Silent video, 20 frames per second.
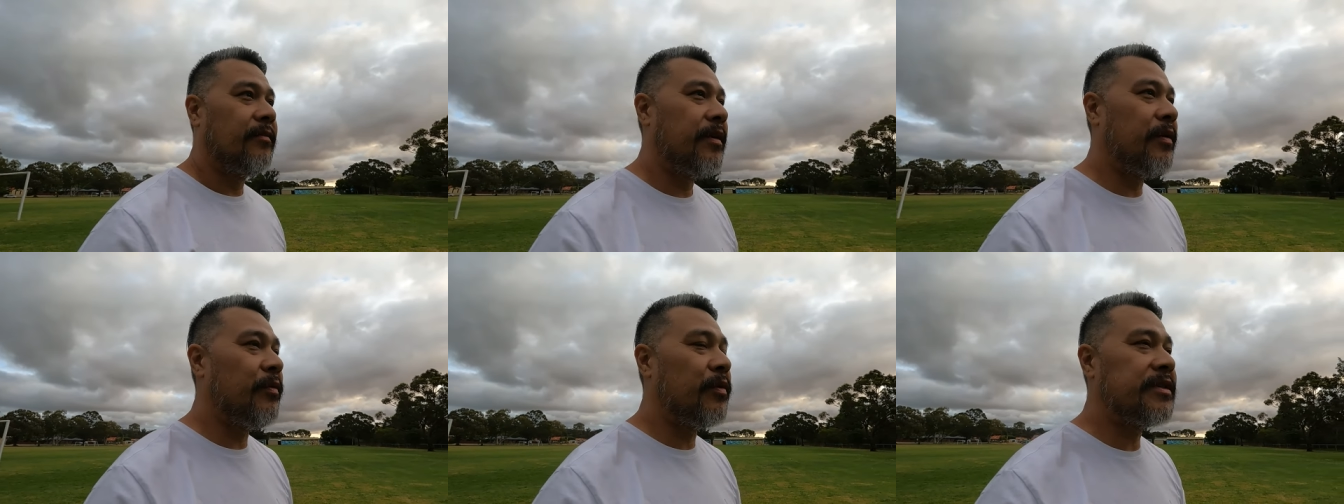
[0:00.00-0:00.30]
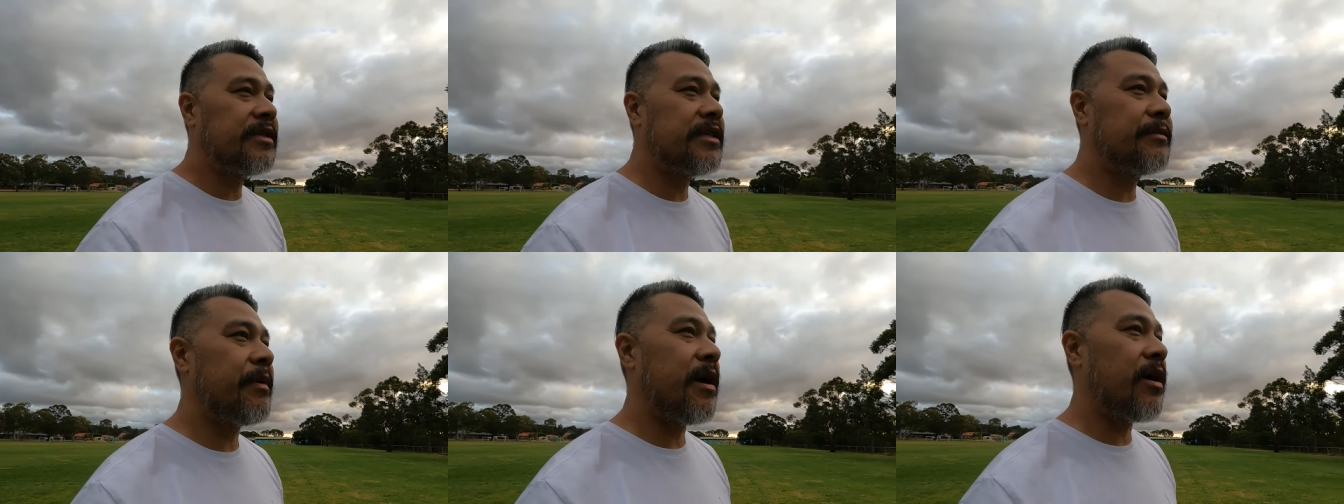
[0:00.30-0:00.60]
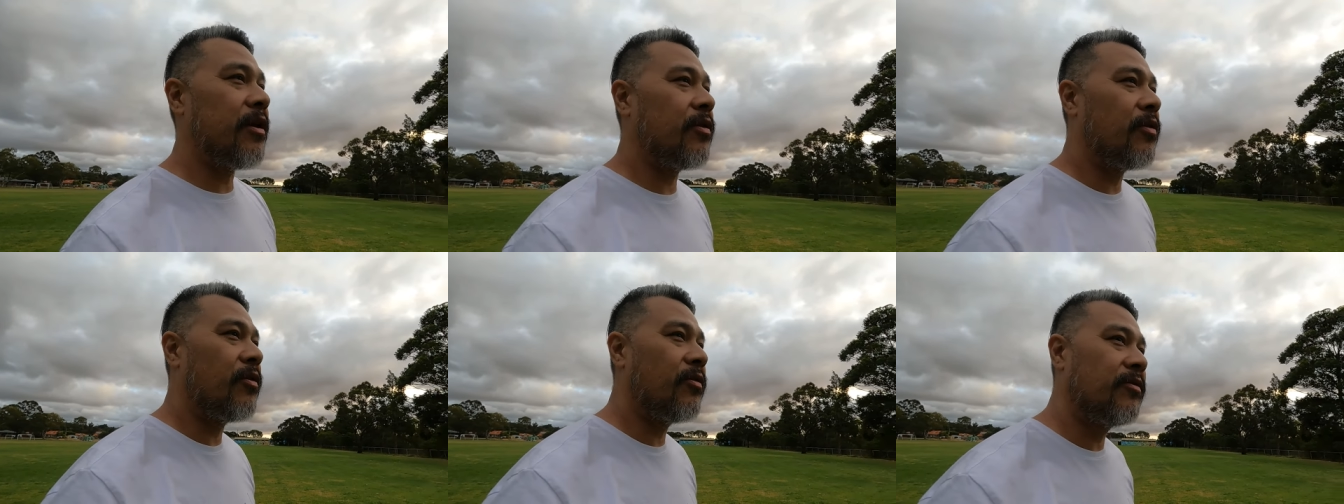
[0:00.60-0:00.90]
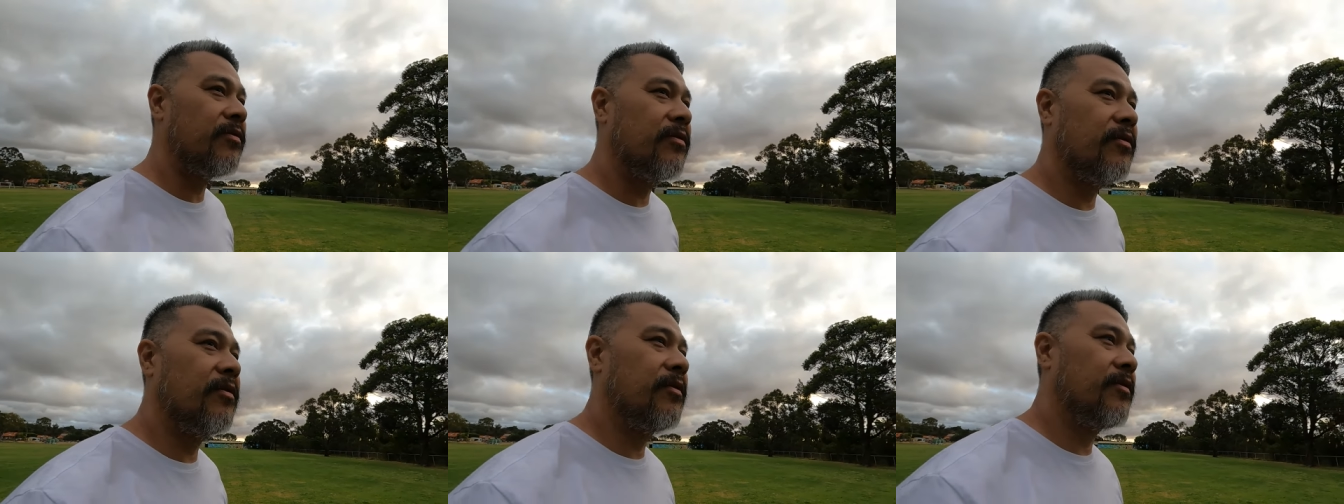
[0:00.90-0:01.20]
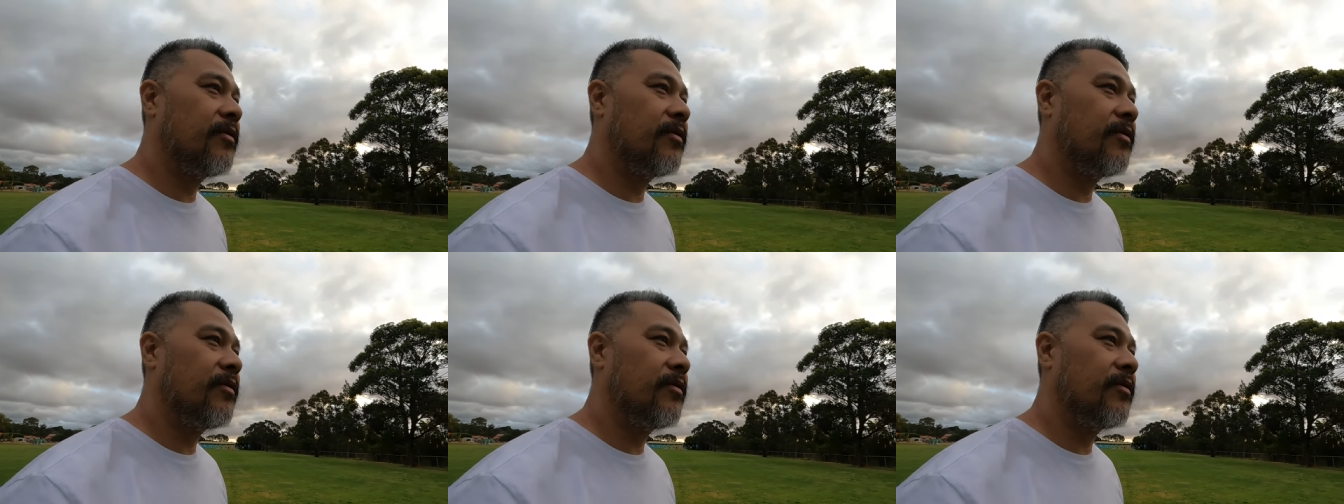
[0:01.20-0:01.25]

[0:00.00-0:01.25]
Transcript: Wait, what's this park called?